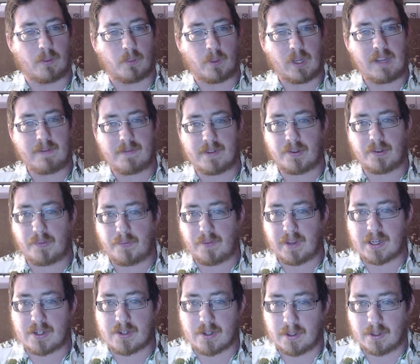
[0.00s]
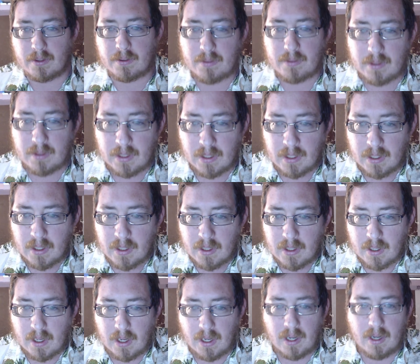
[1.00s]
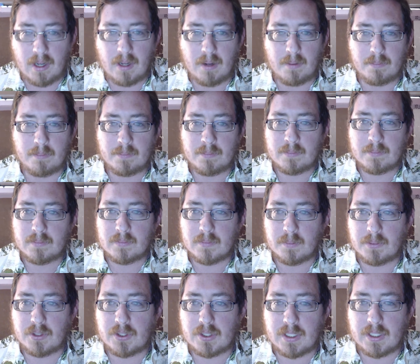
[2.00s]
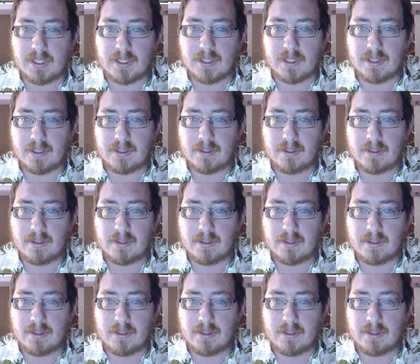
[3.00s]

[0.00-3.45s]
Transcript: weave this fiction. Let me try to